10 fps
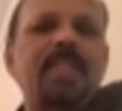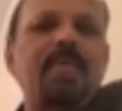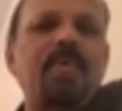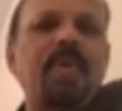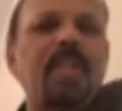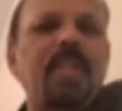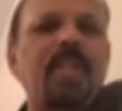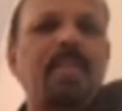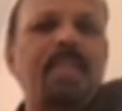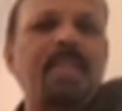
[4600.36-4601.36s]
is only the
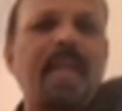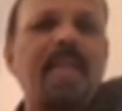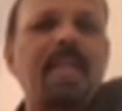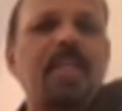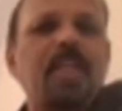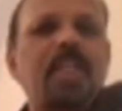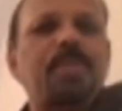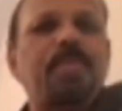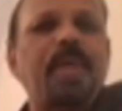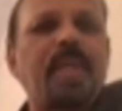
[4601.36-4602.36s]
mixed design,
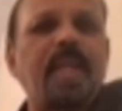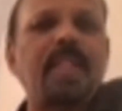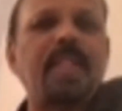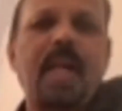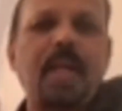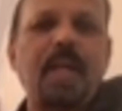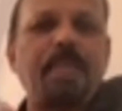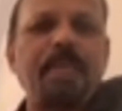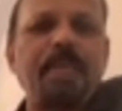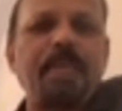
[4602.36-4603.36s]
especially in the.
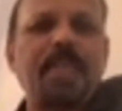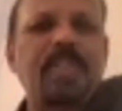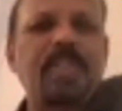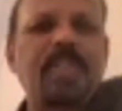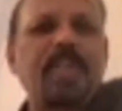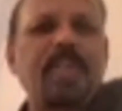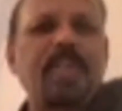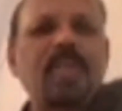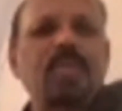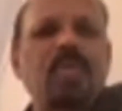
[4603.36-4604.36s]

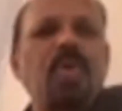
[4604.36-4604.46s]
So you